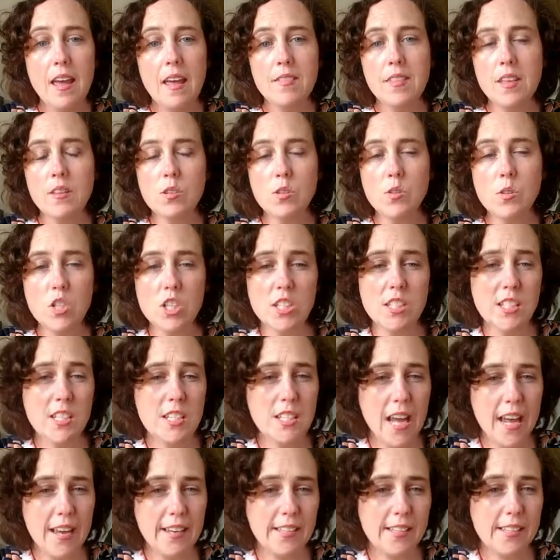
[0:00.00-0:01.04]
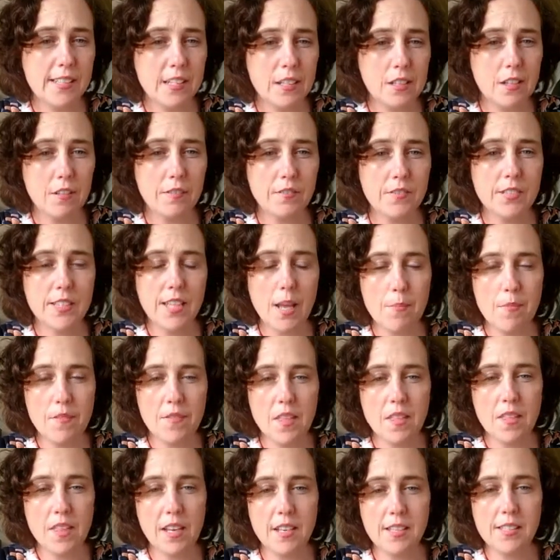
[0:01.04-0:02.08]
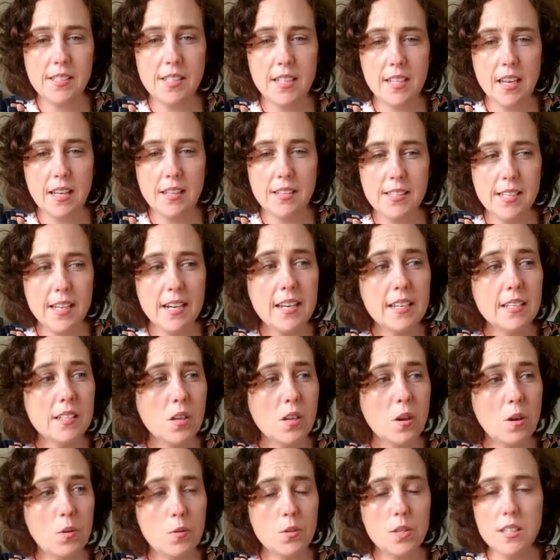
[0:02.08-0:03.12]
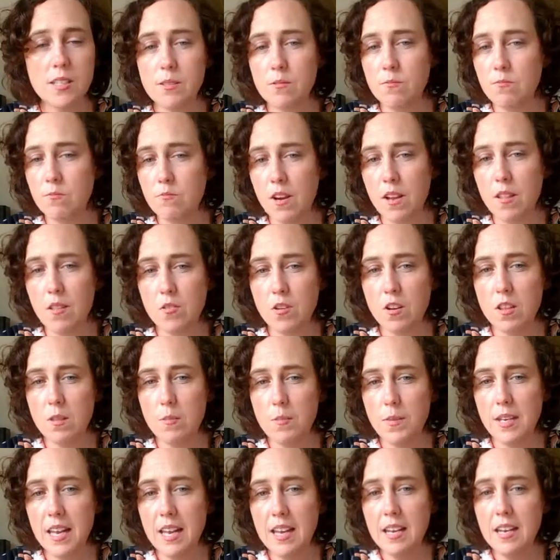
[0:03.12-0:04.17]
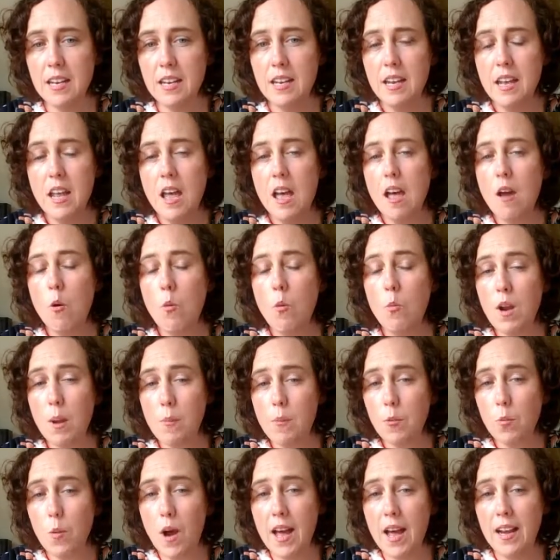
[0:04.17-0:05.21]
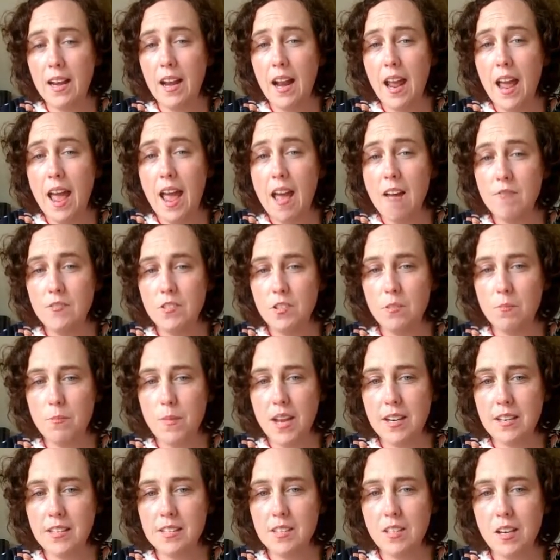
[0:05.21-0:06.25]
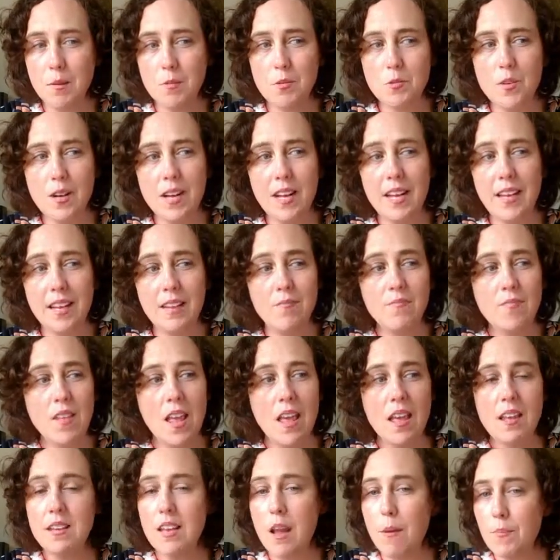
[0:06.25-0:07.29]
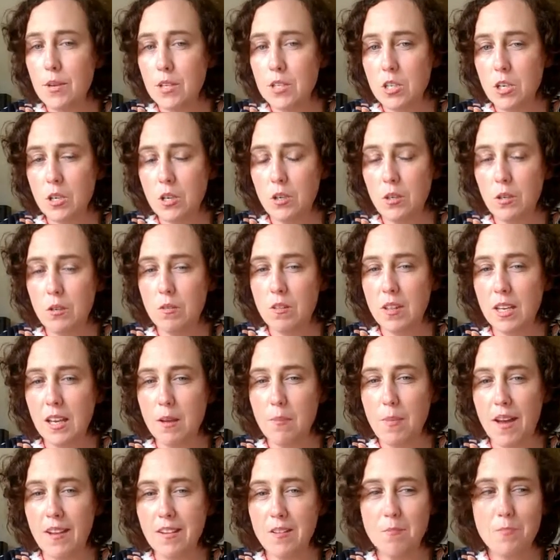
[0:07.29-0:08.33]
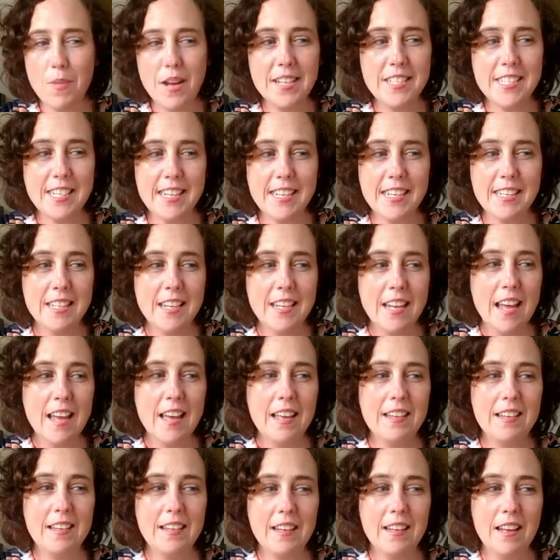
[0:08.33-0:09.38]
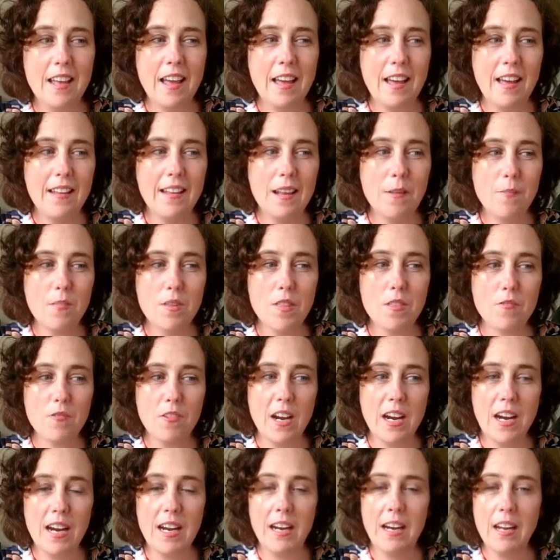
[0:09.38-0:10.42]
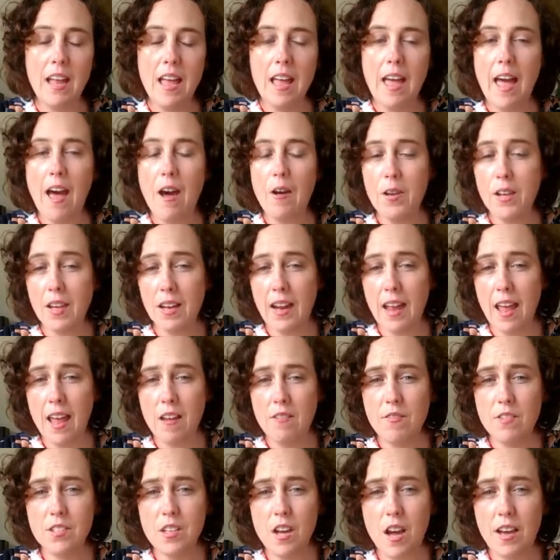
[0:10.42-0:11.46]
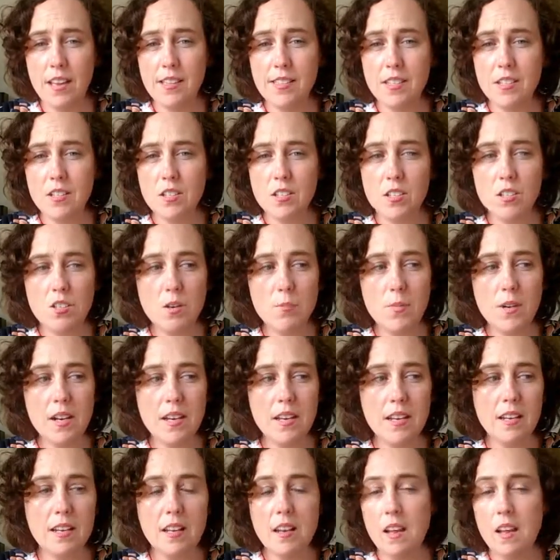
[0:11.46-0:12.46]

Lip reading: this was just a taster of some of the things to consider. So I'll just run through them again. Number 1, have your manuscript ready. Number 2, think about your budget. Number 3, how are you going to advertise and distribute it?